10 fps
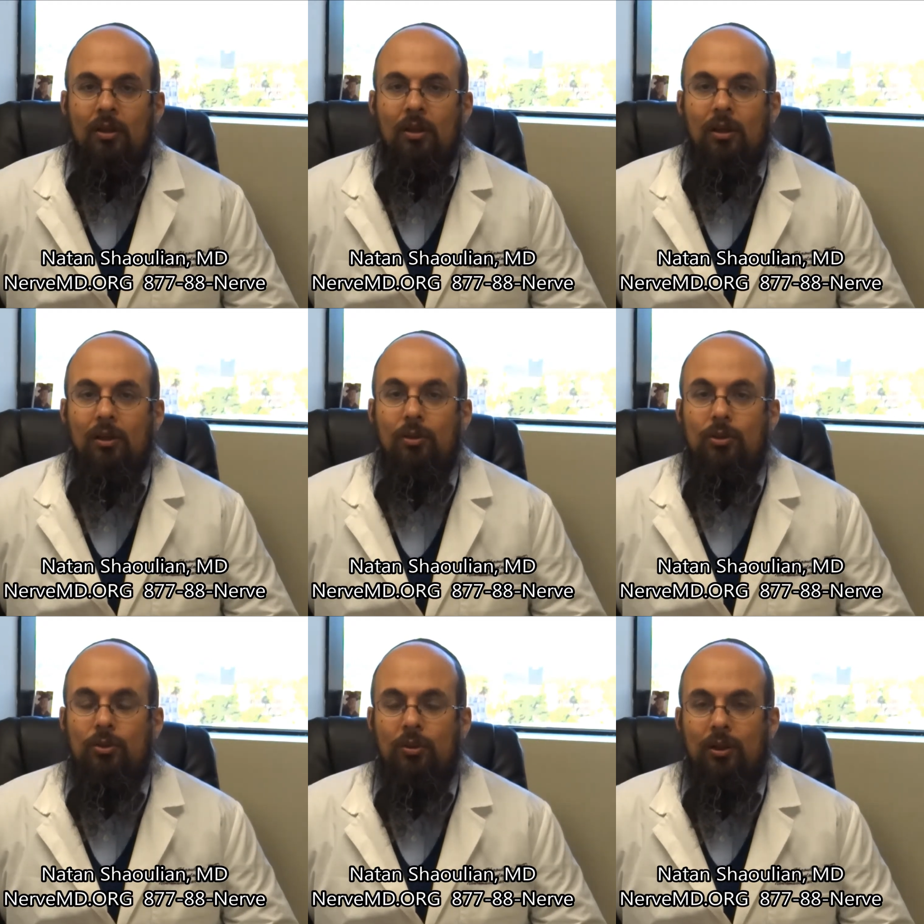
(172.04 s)
Uh, there
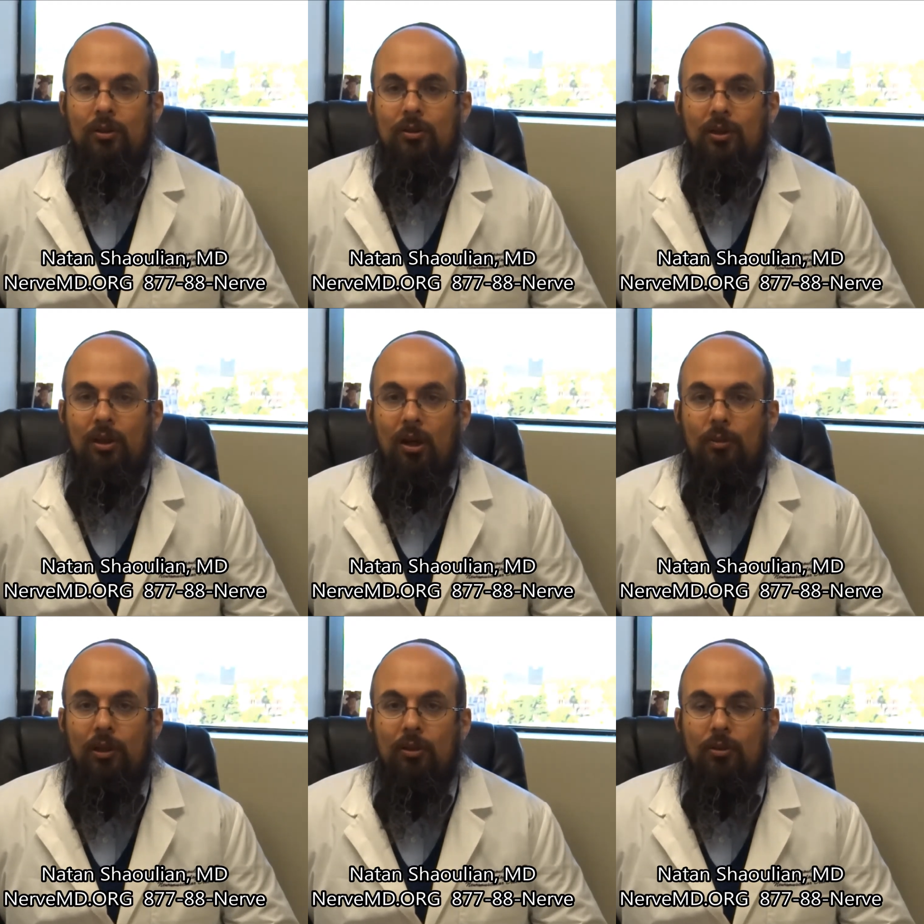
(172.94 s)
are two other
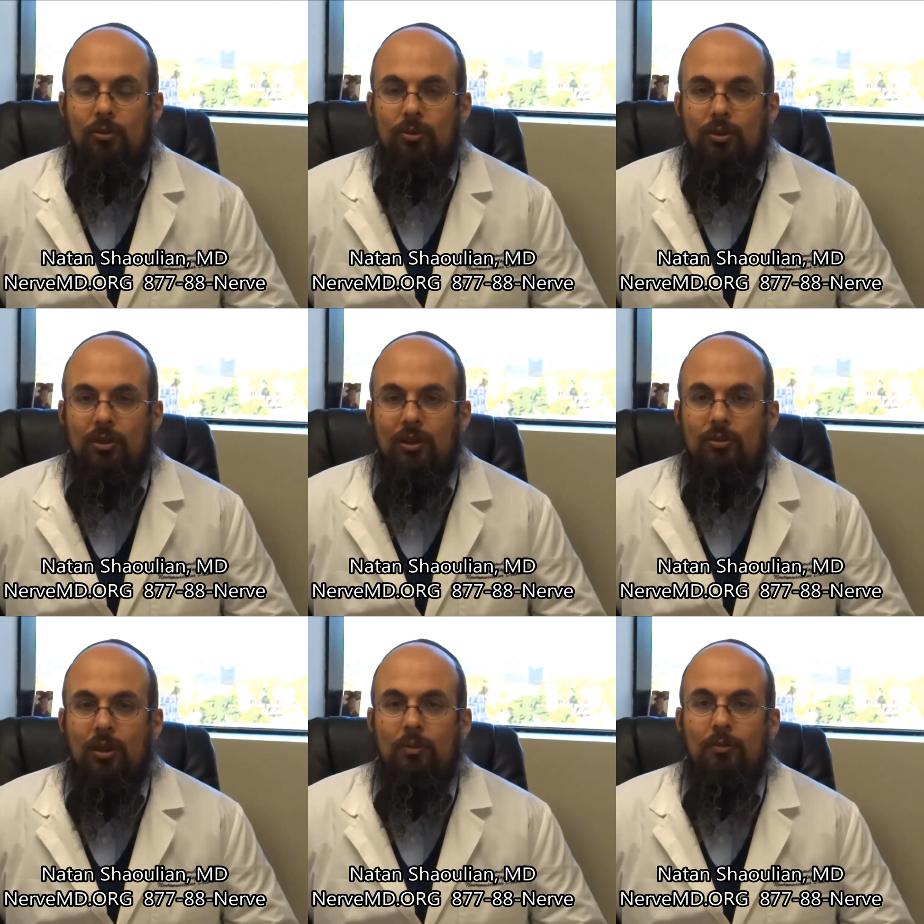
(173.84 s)
commonly used
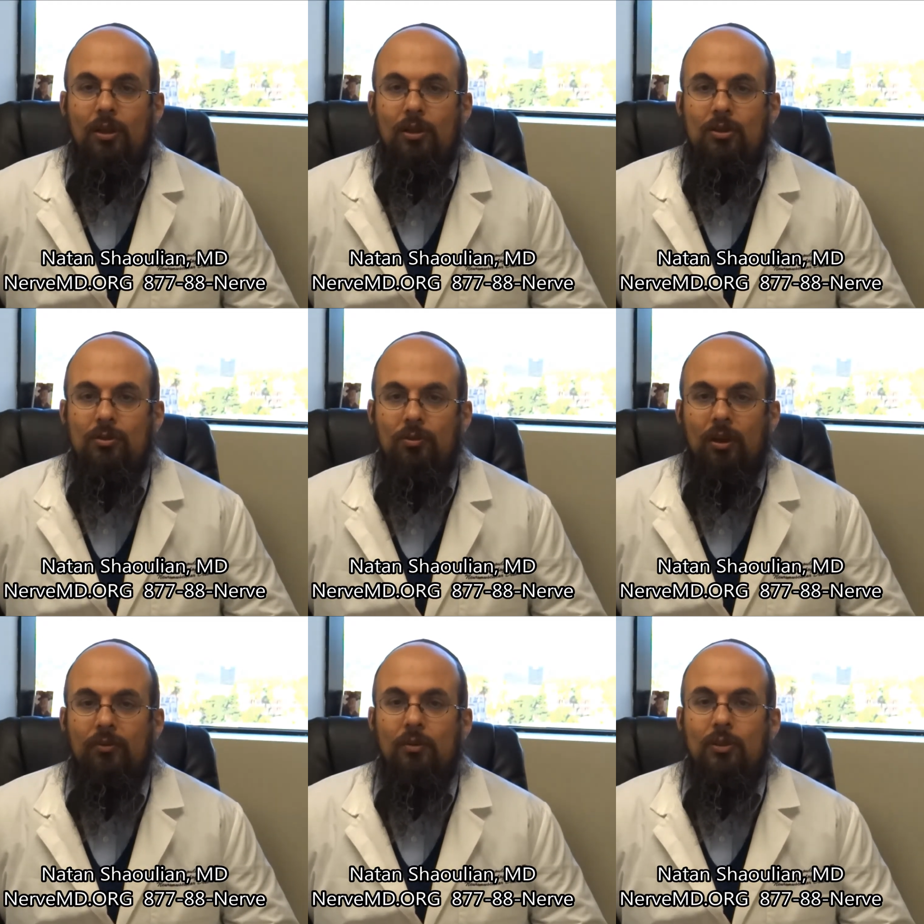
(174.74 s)
treatment methods.
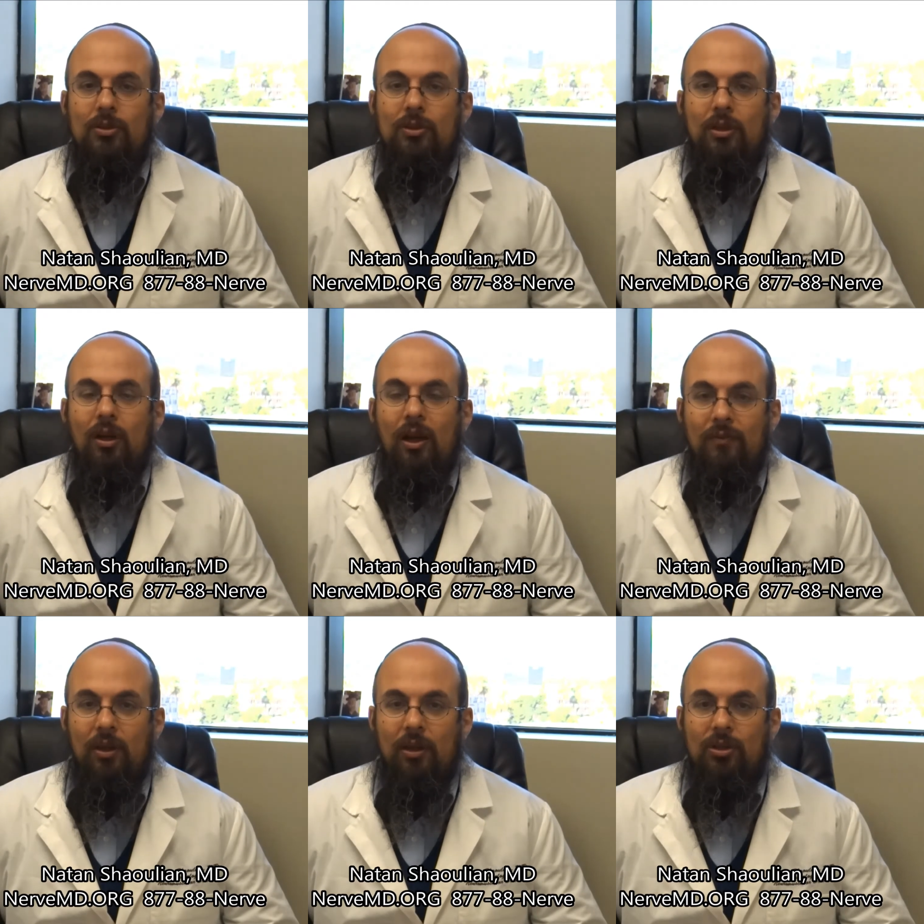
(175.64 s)
One of them is
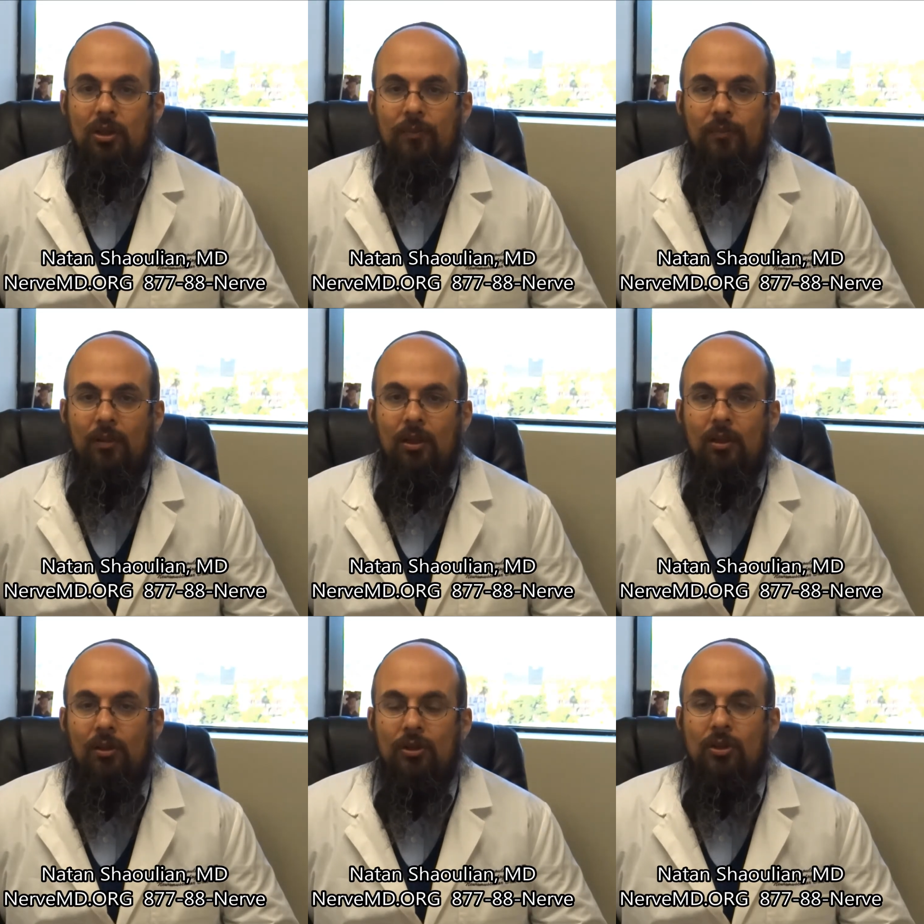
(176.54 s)
IVIG.
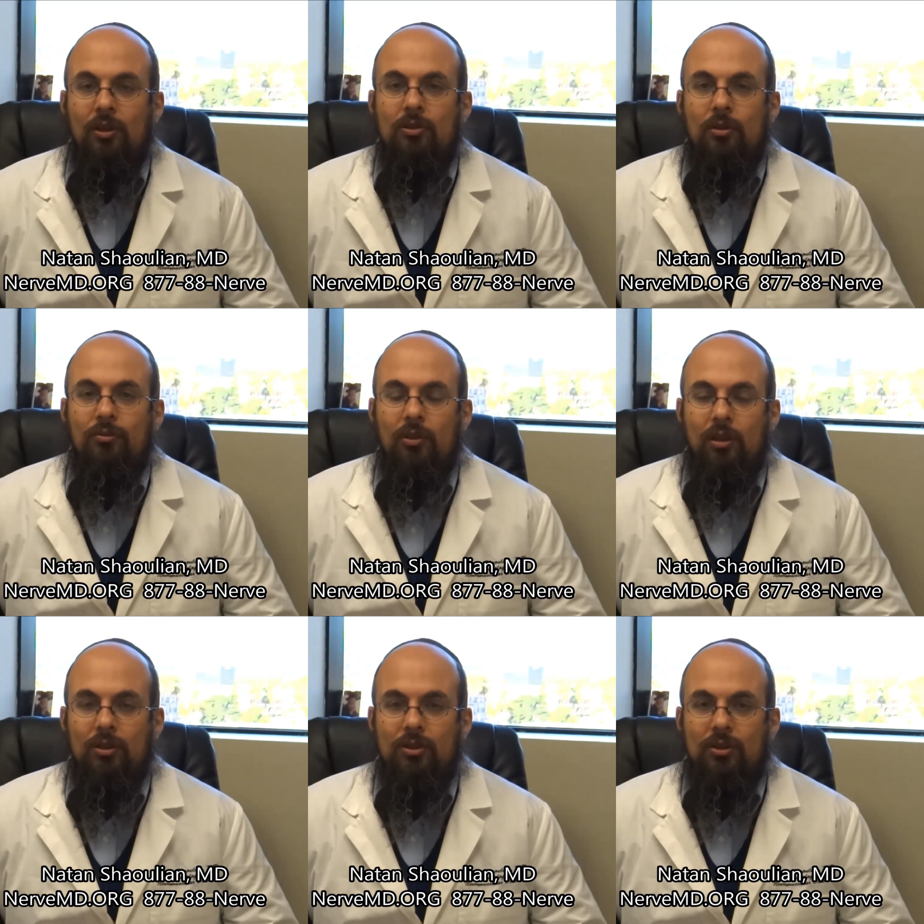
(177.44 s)
This is an
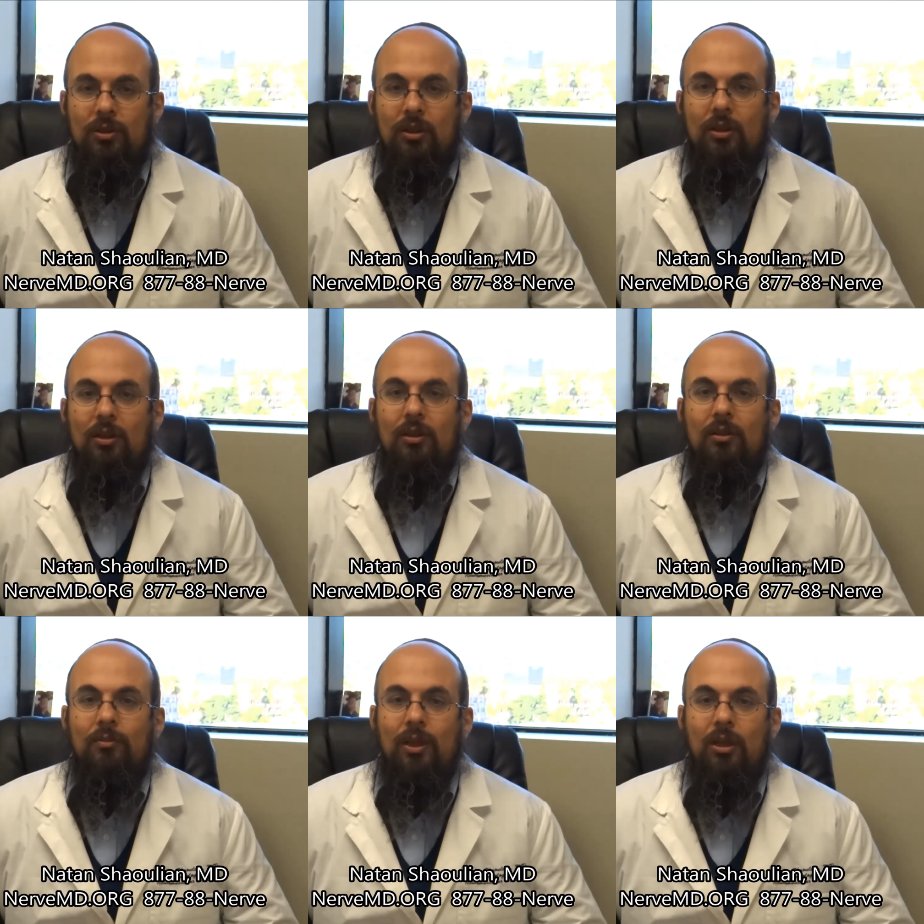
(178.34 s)
intravenous
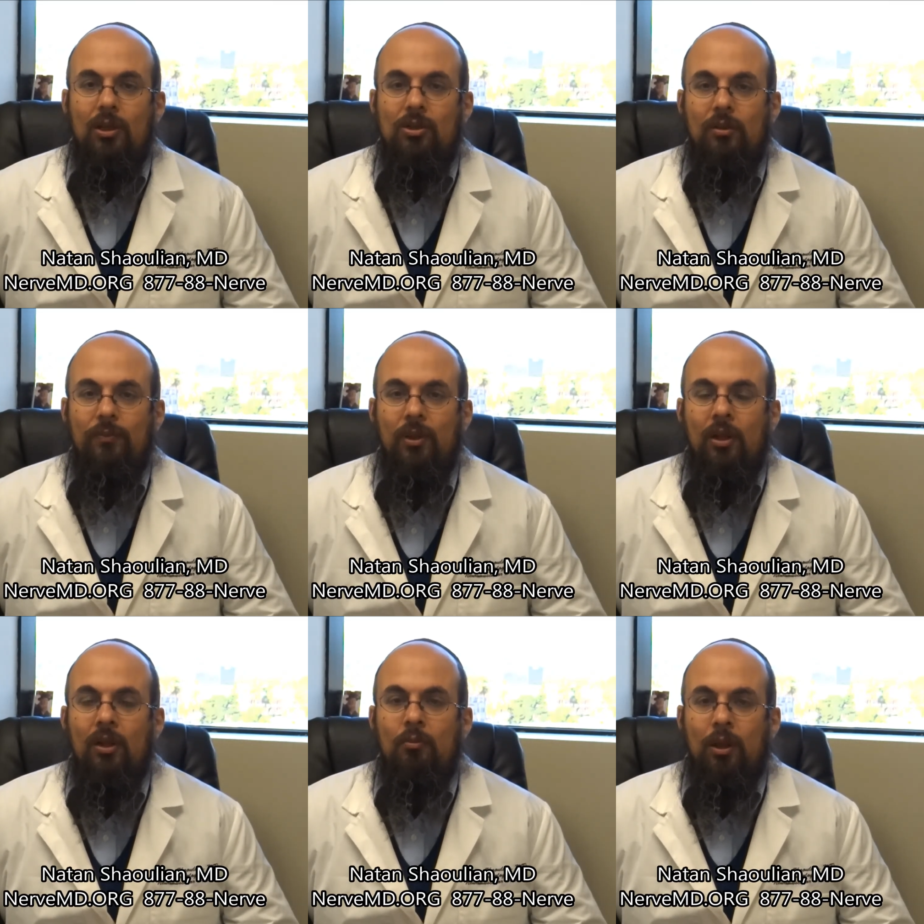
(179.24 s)
medication,
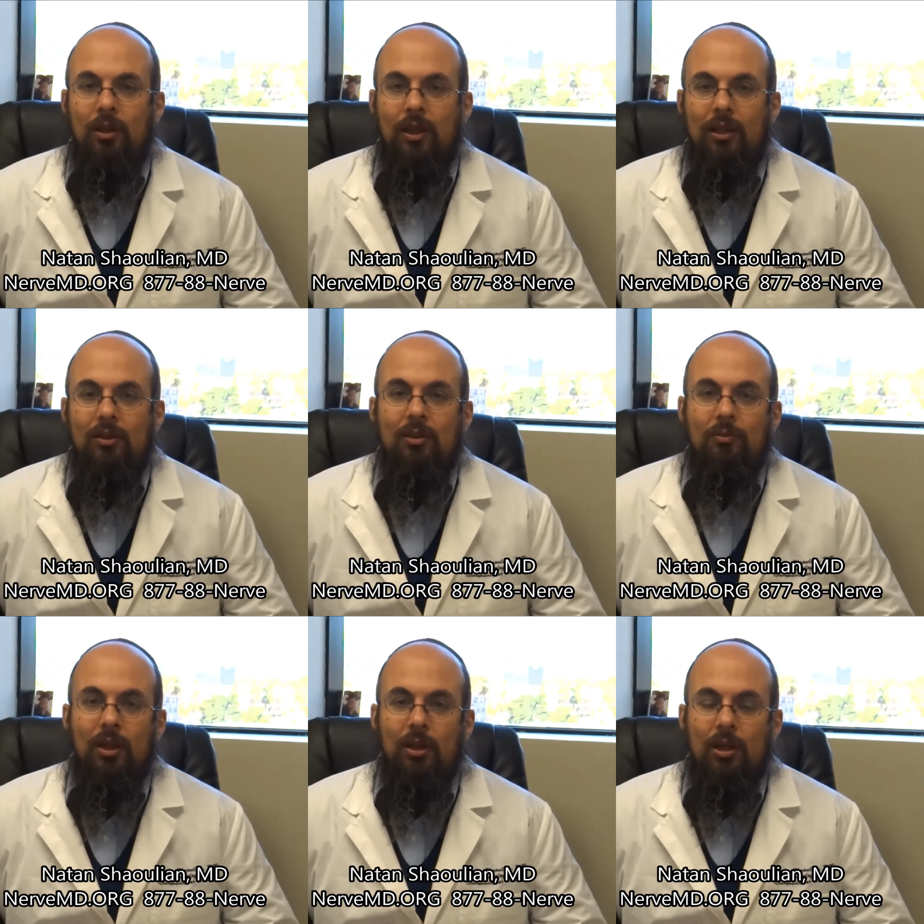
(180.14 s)
meaning that
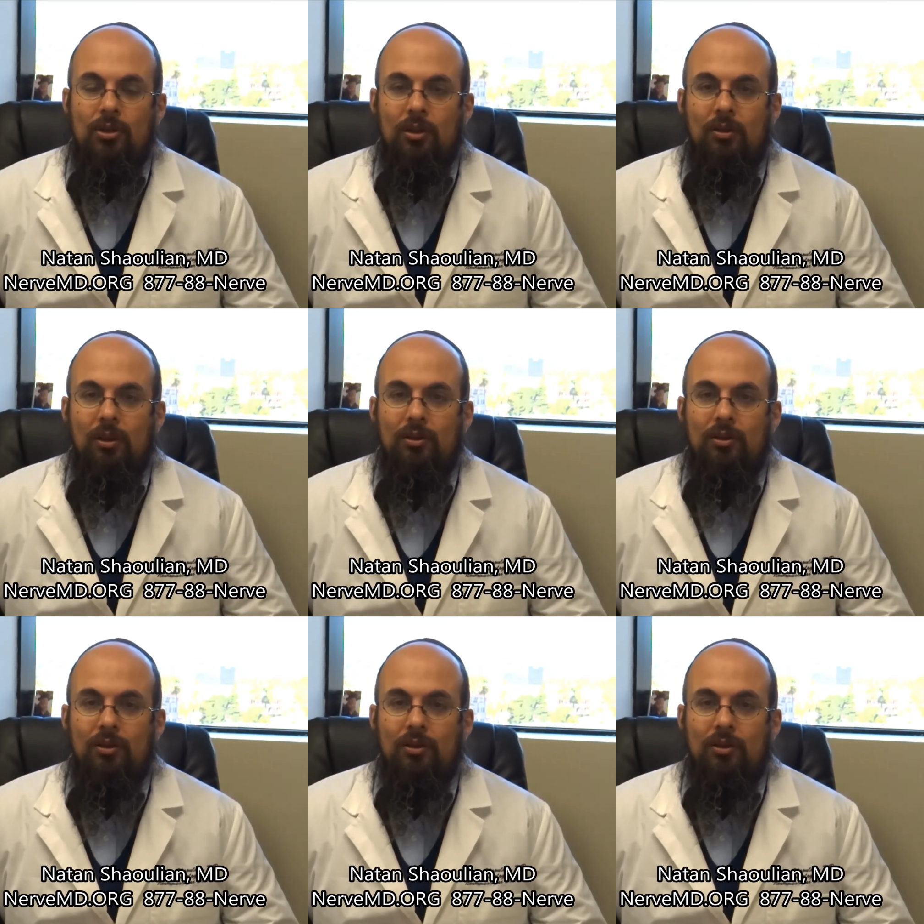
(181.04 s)
the medication